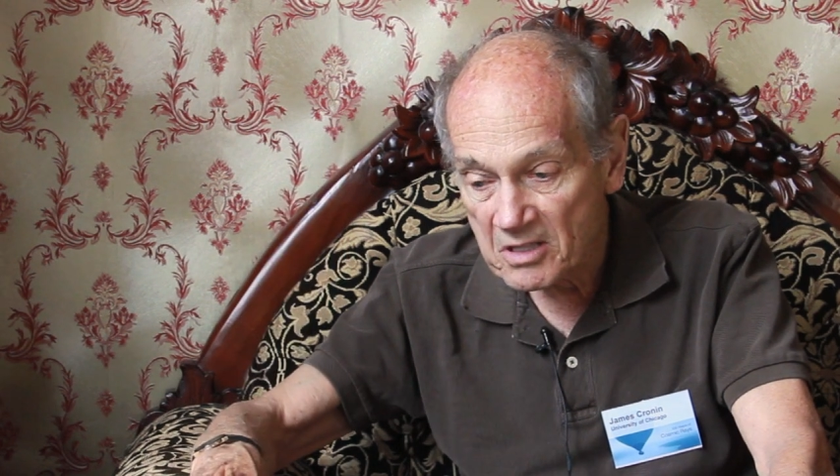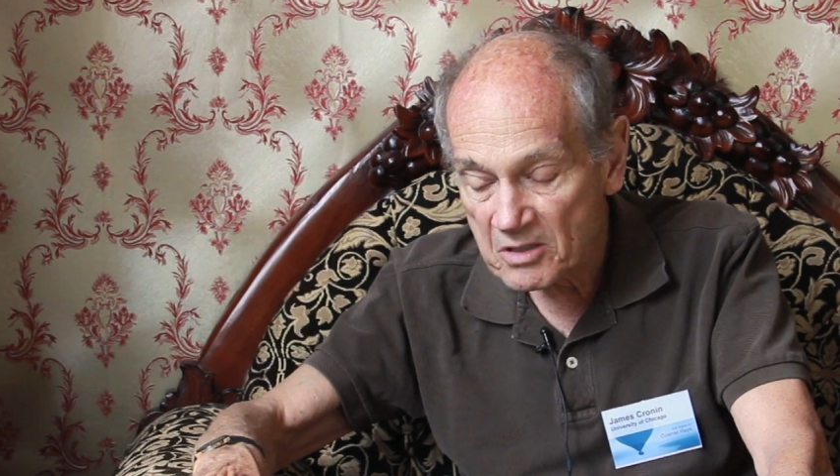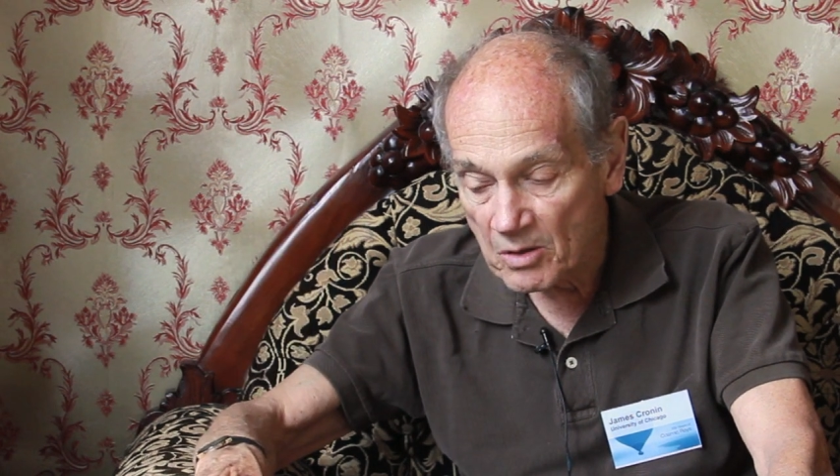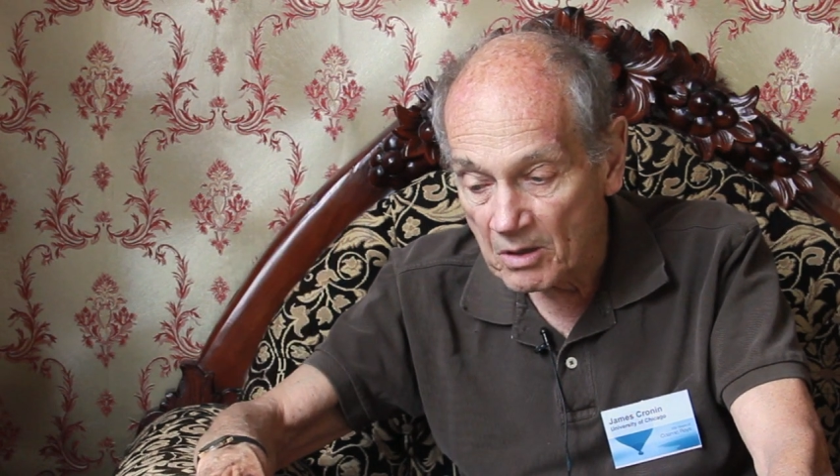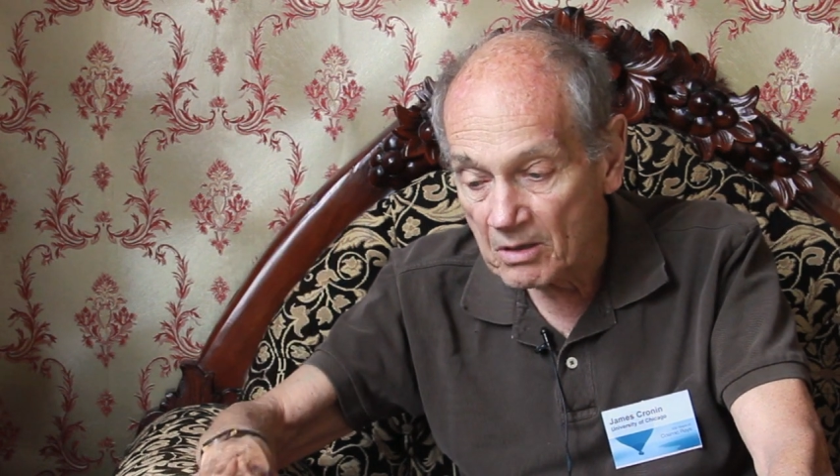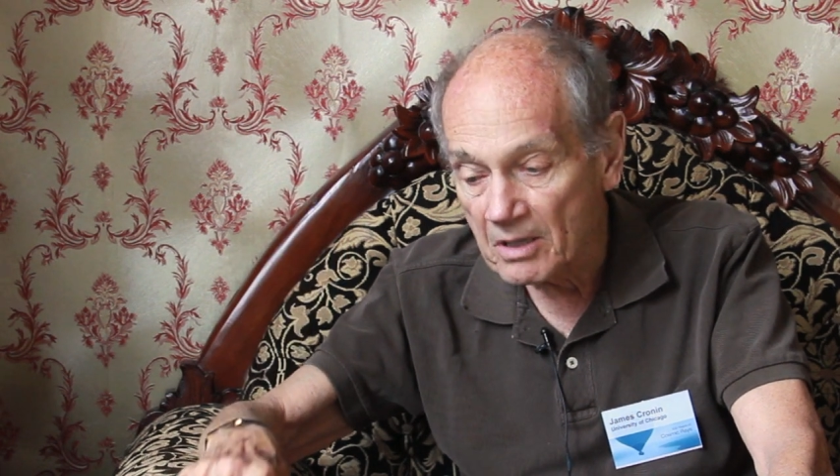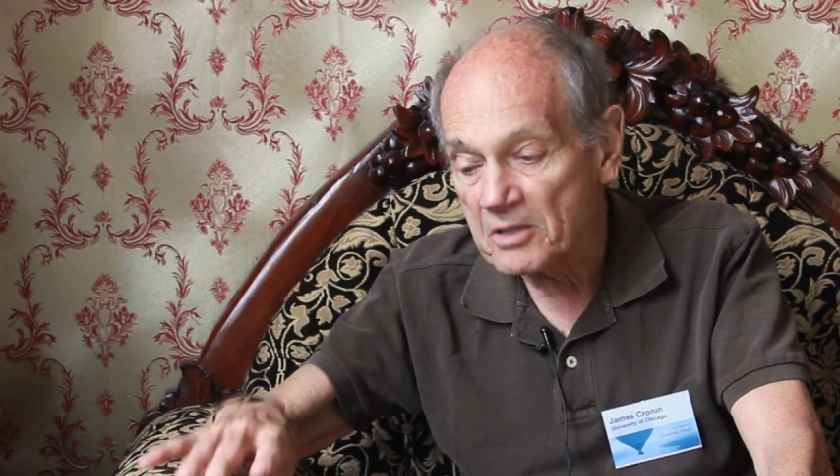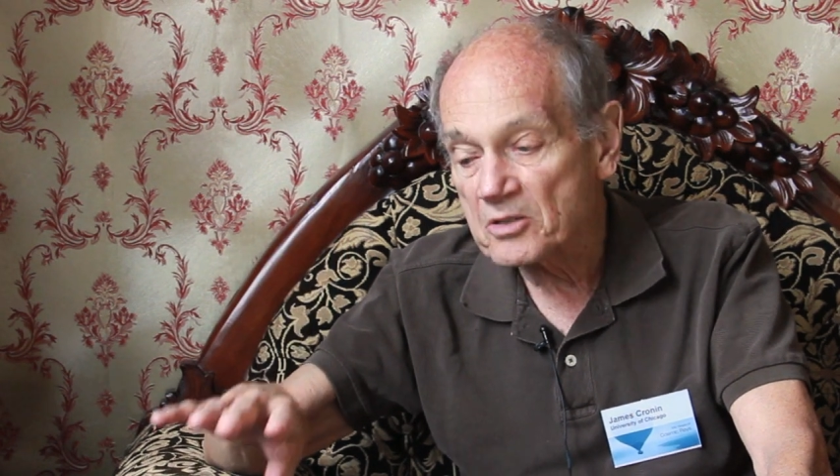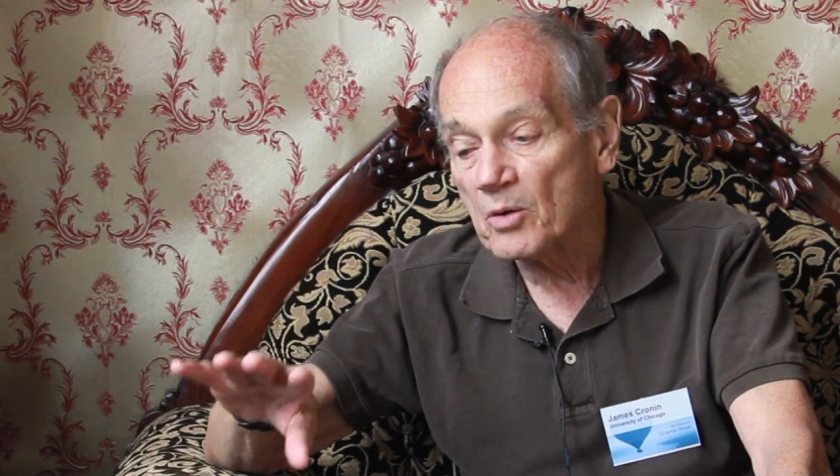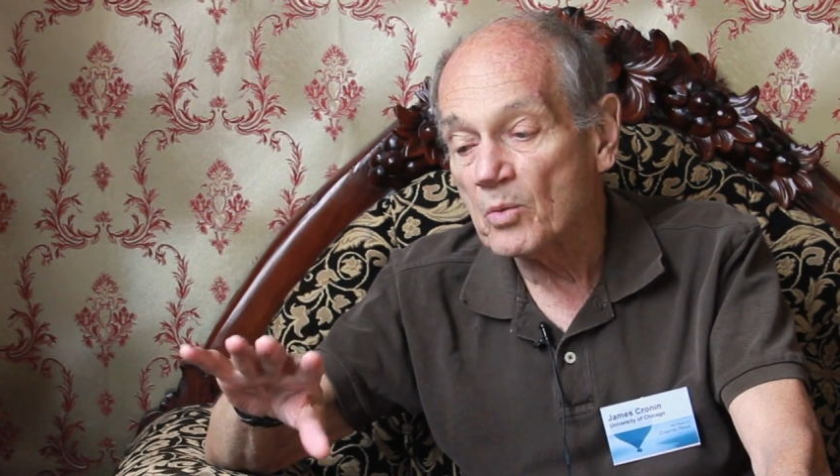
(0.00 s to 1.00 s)
strongly,
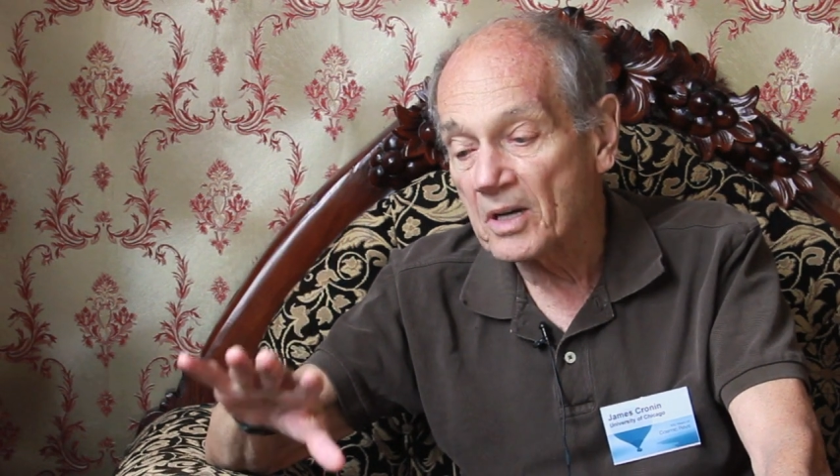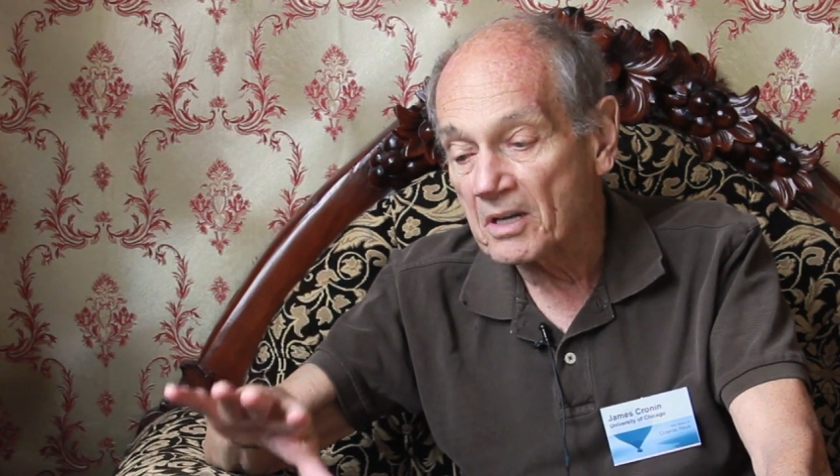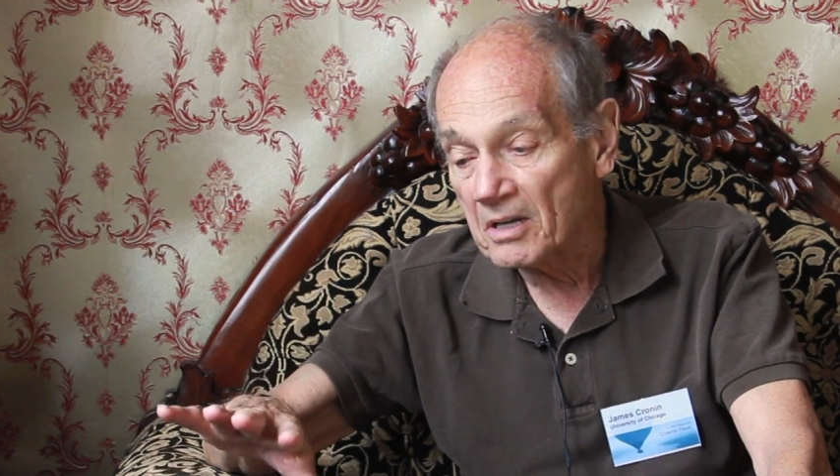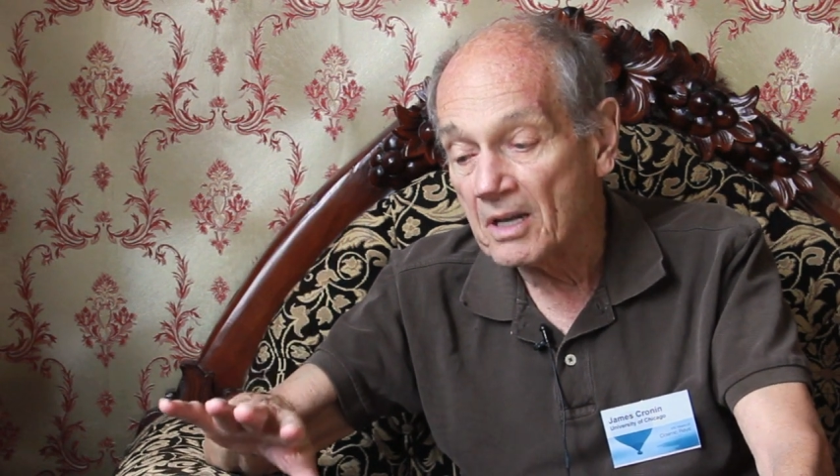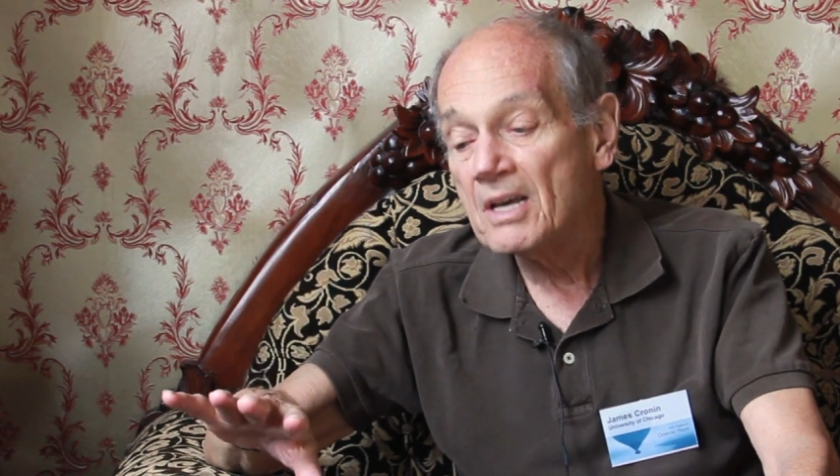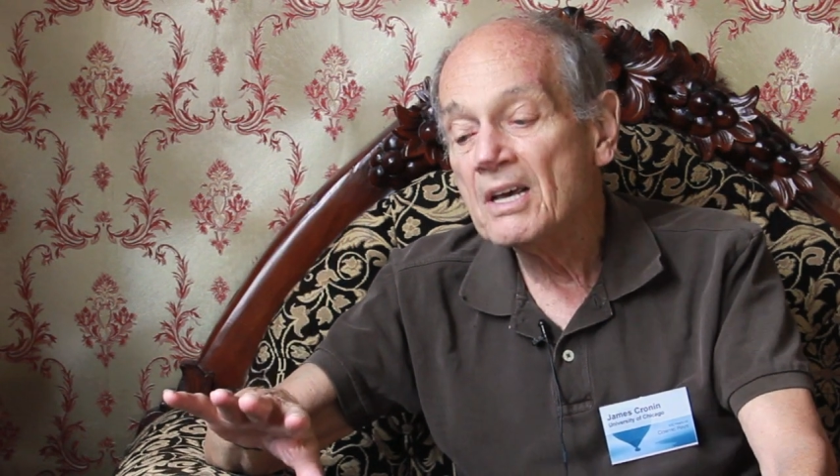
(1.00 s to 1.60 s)
so one can